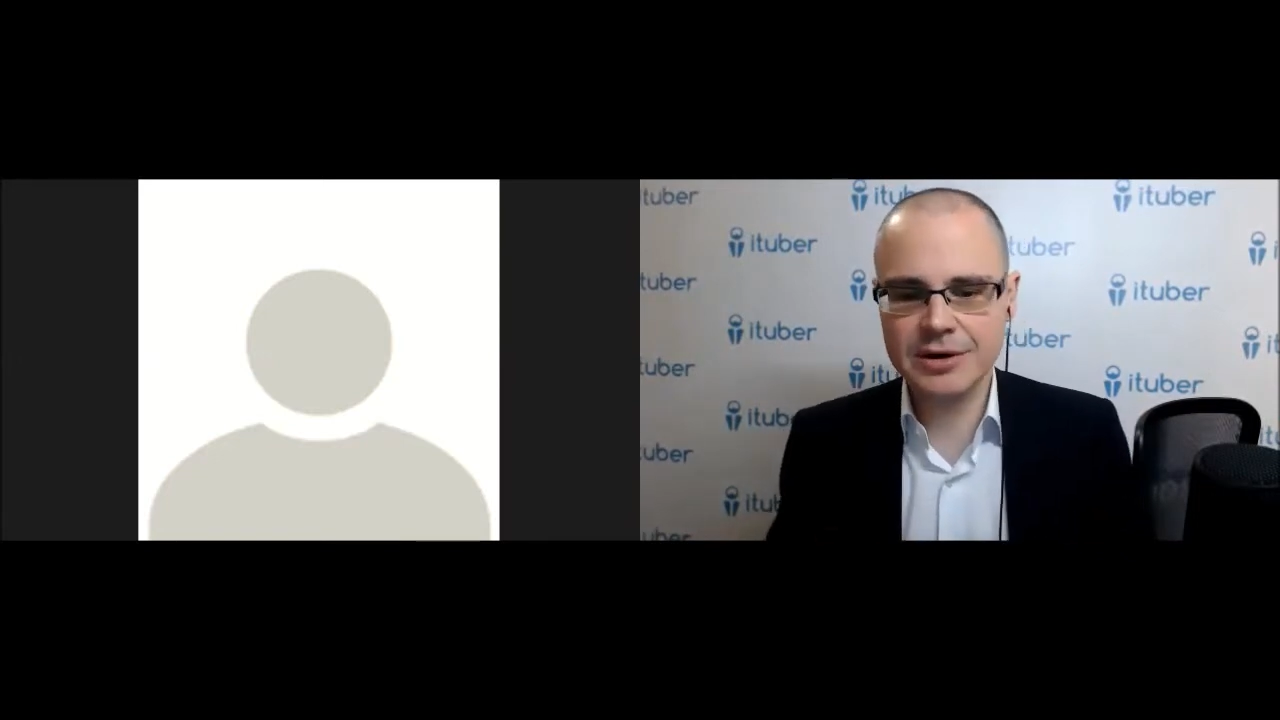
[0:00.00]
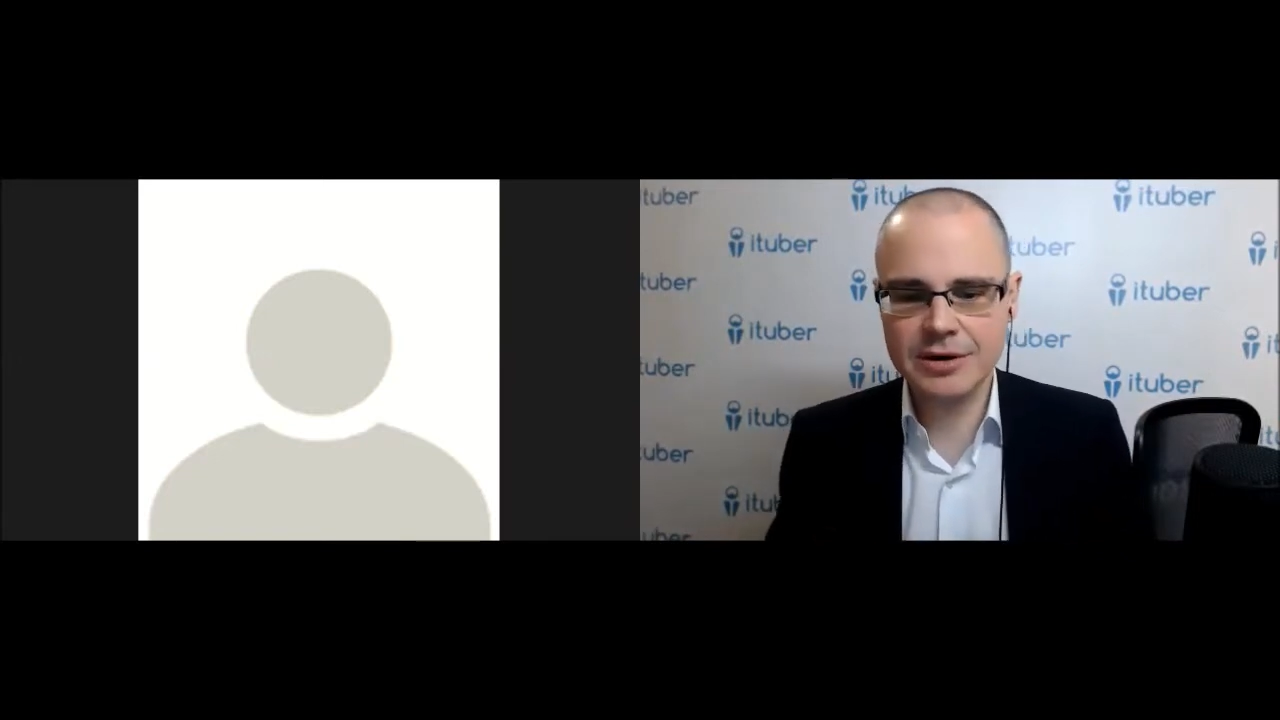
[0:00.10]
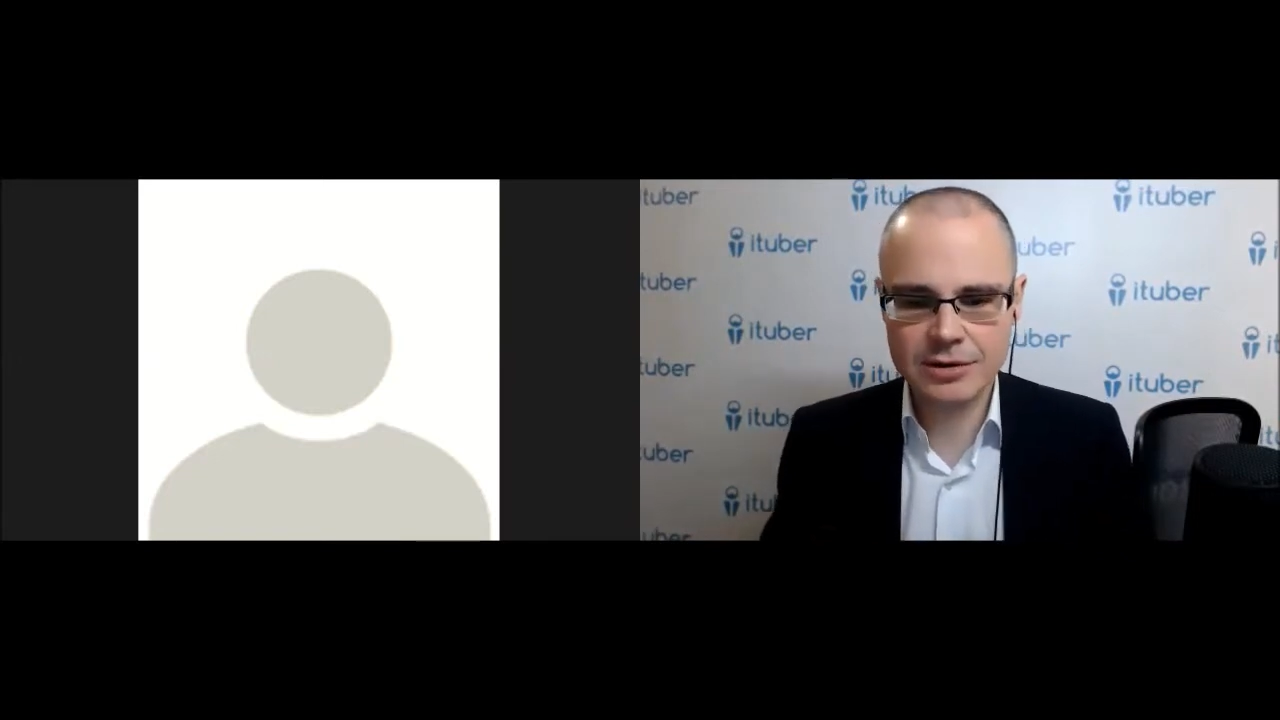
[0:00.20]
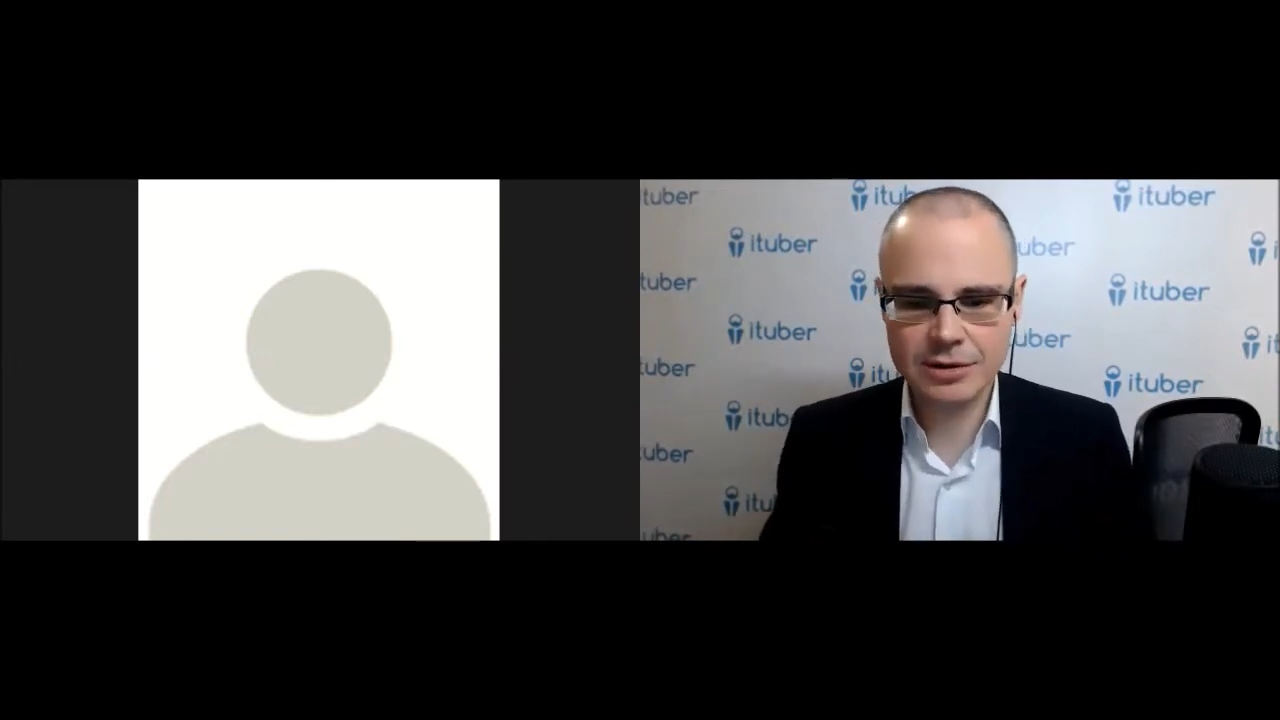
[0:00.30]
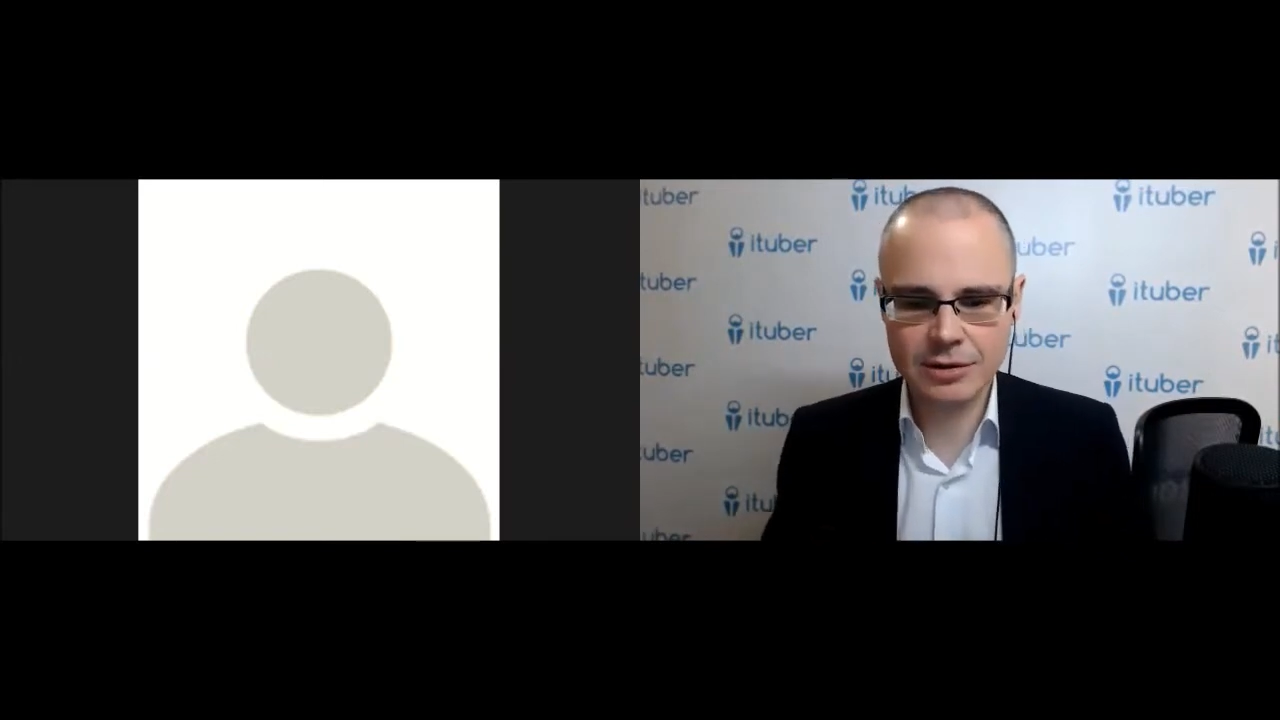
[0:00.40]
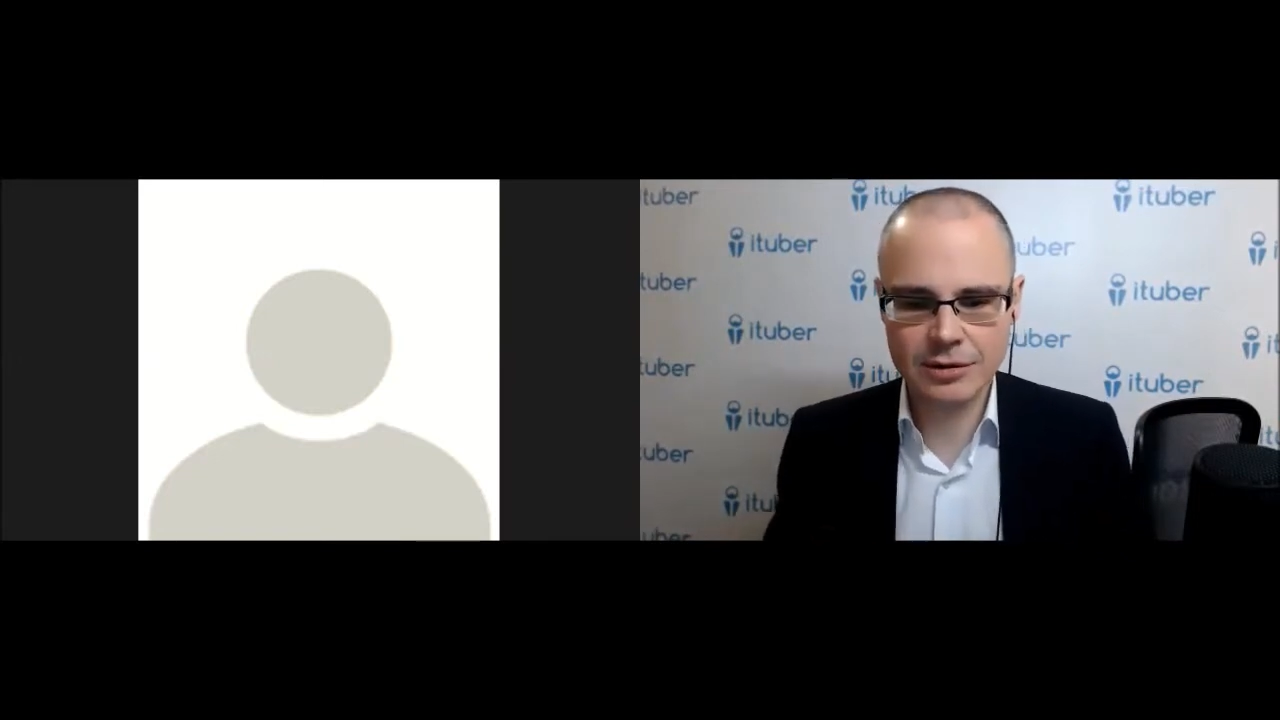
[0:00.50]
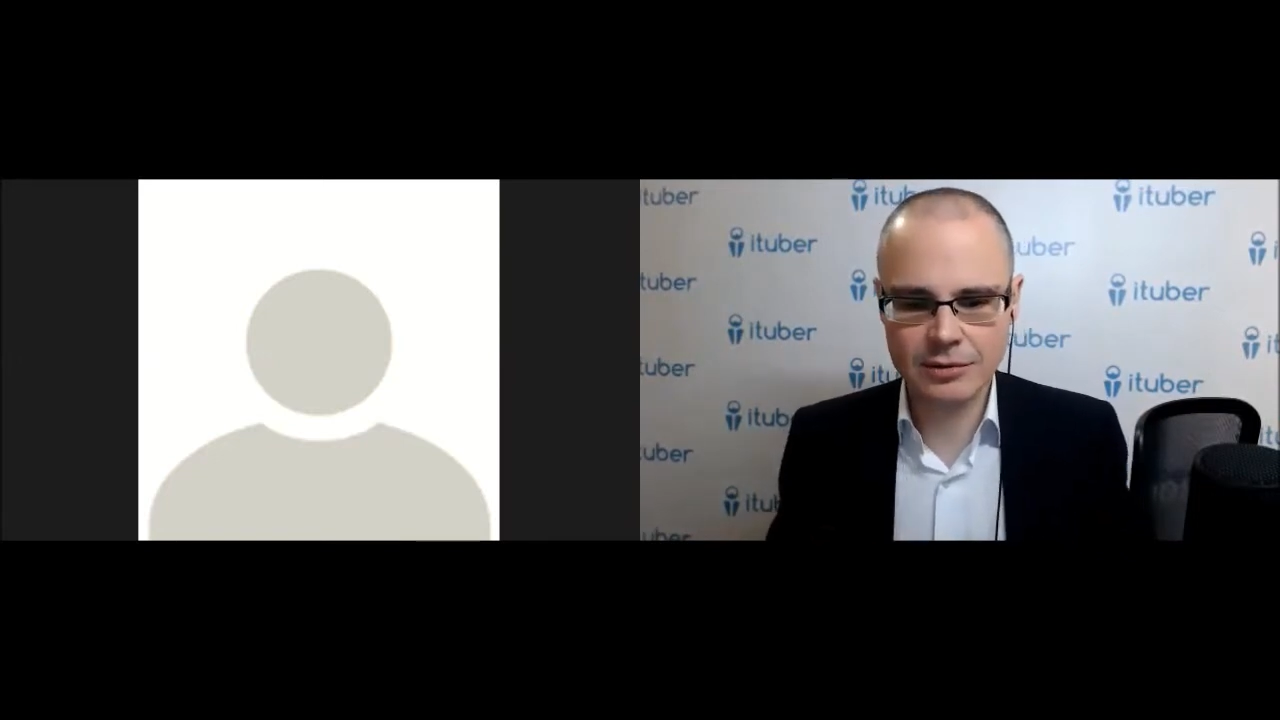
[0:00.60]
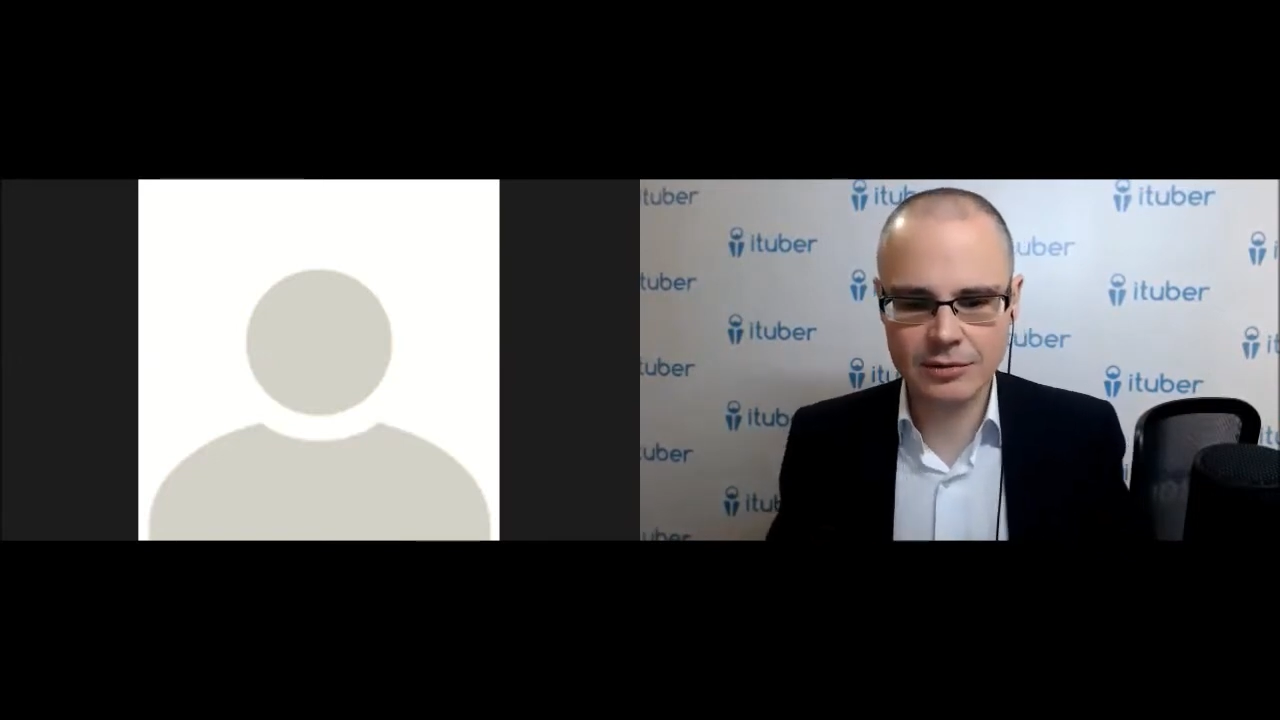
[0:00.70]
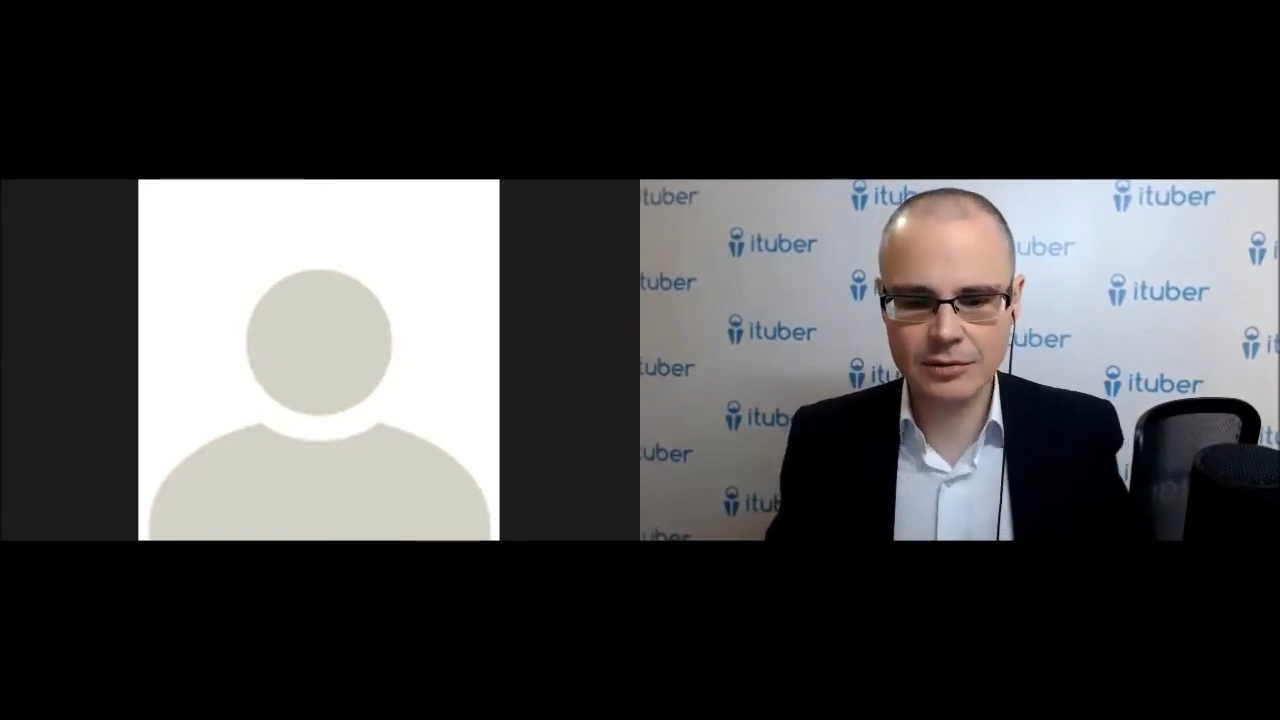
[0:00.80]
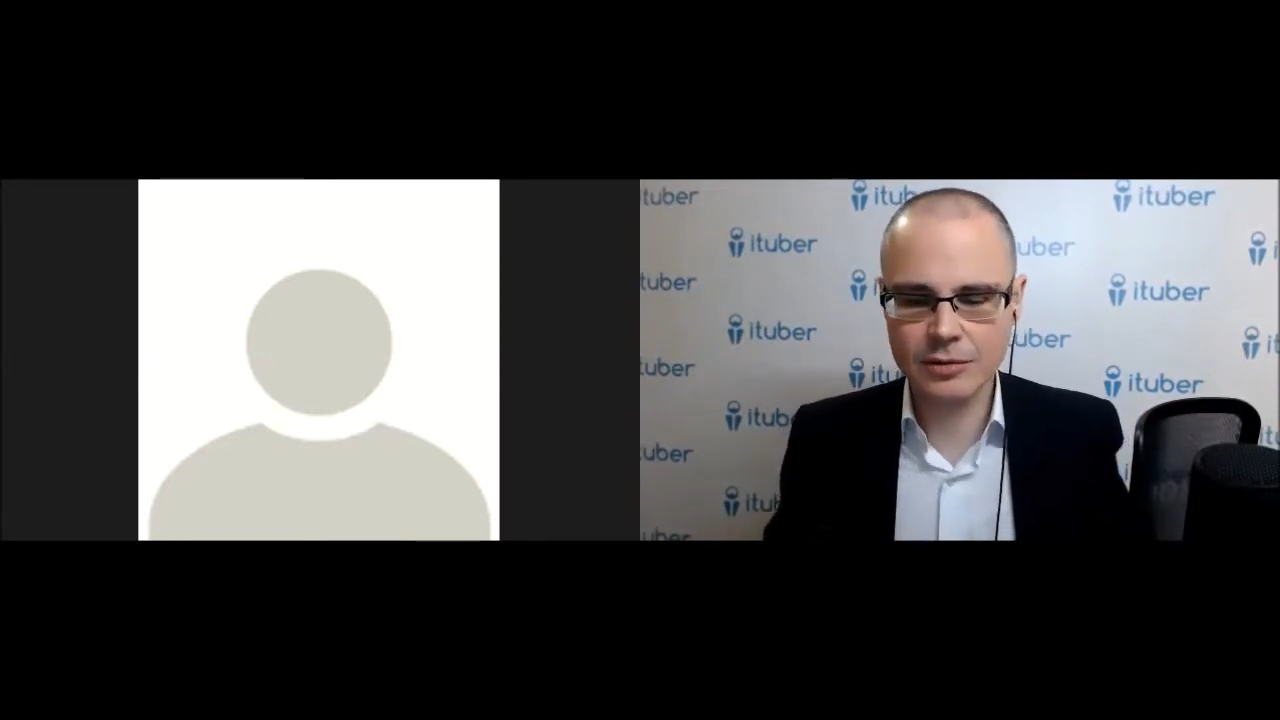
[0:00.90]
intro